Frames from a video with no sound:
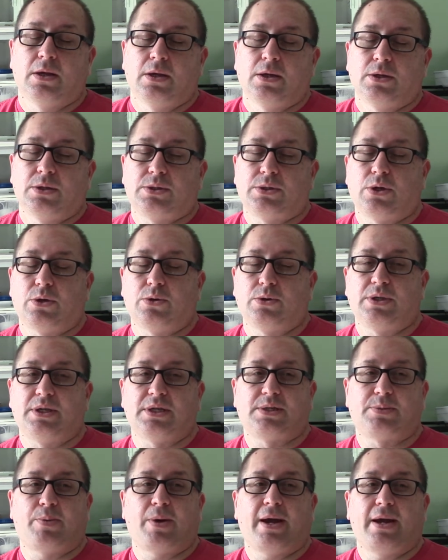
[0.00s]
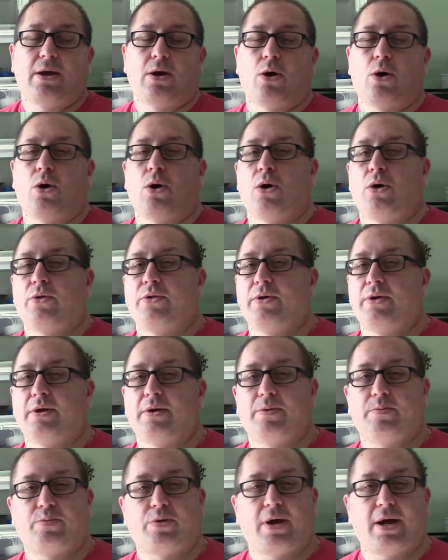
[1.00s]
So despite all
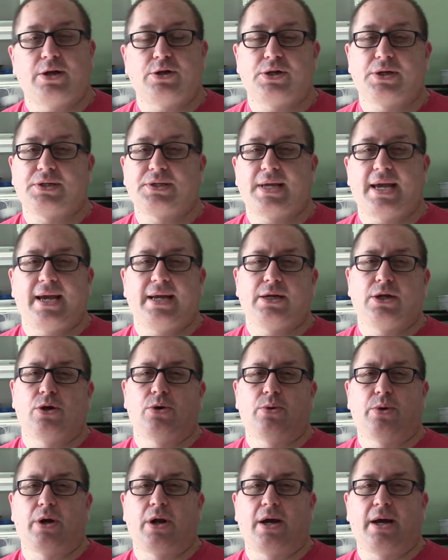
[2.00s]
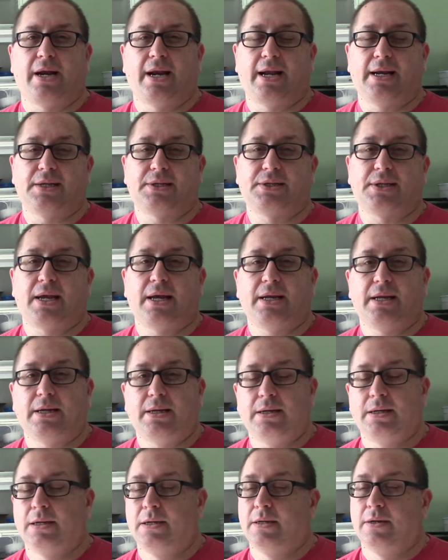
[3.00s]
the projects I had going on, I
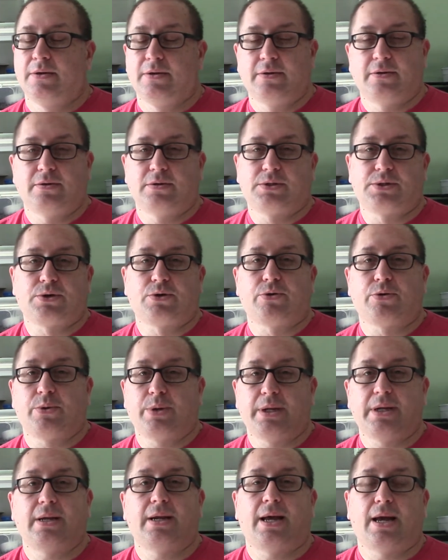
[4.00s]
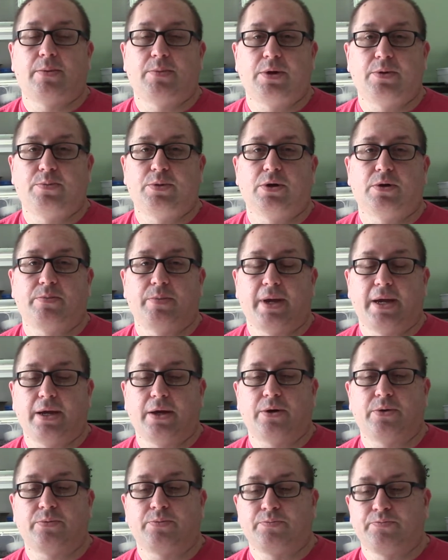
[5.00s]
decided, screw it, I'm going to build my
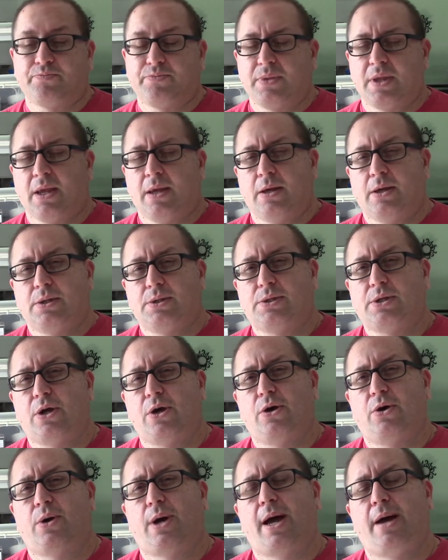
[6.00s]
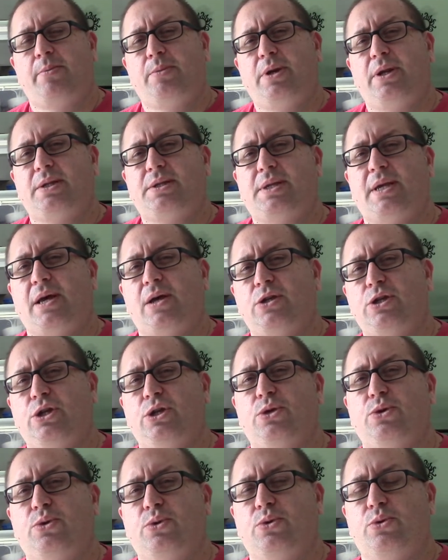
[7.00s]
own. So I'm going to tell
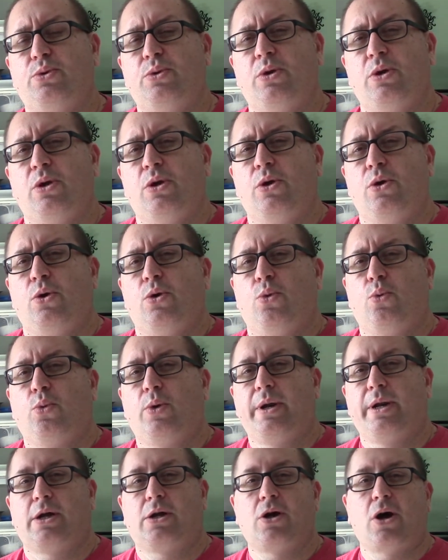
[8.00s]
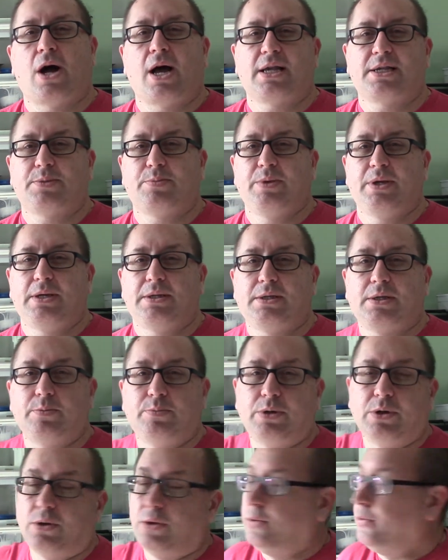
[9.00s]
you what it cost me to
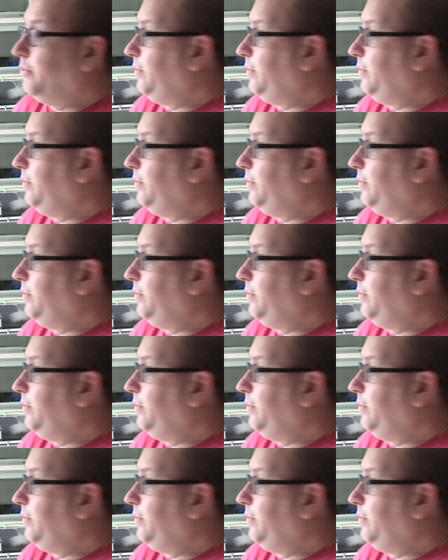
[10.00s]
build